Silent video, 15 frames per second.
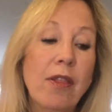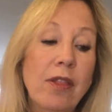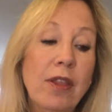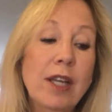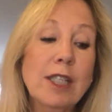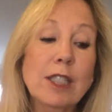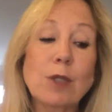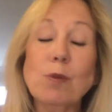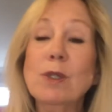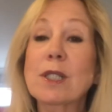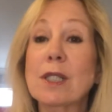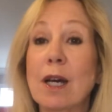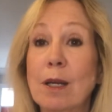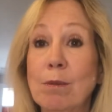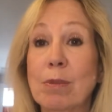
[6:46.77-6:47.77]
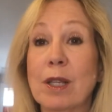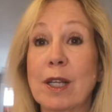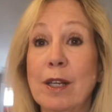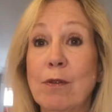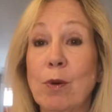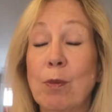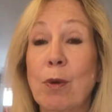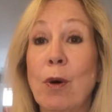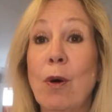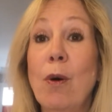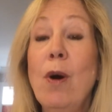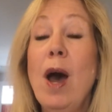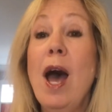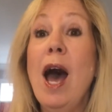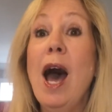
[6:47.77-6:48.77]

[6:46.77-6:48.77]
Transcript: This was unbelievable.